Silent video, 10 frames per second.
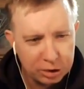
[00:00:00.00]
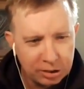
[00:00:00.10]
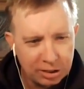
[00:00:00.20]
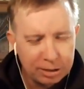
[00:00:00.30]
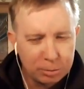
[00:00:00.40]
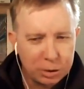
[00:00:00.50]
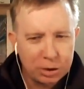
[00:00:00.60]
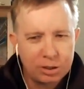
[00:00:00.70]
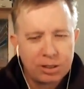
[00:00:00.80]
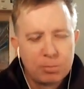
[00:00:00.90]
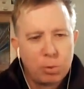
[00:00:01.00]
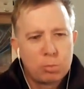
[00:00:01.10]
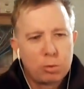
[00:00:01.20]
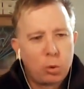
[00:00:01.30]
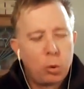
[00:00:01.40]
and literature more
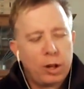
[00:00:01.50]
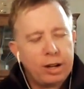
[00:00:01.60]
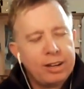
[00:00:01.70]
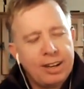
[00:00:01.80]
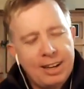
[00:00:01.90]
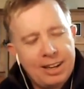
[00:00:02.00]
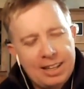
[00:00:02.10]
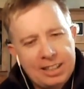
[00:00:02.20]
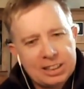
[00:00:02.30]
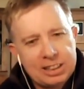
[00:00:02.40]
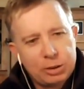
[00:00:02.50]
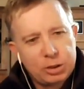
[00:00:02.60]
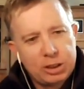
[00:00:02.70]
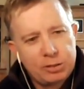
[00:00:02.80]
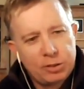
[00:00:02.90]
broadly, that is an
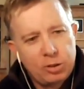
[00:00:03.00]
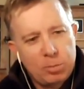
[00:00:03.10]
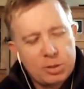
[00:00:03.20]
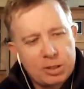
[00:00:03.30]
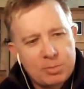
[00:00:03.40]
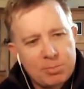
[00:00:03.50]
interesting phenomenon.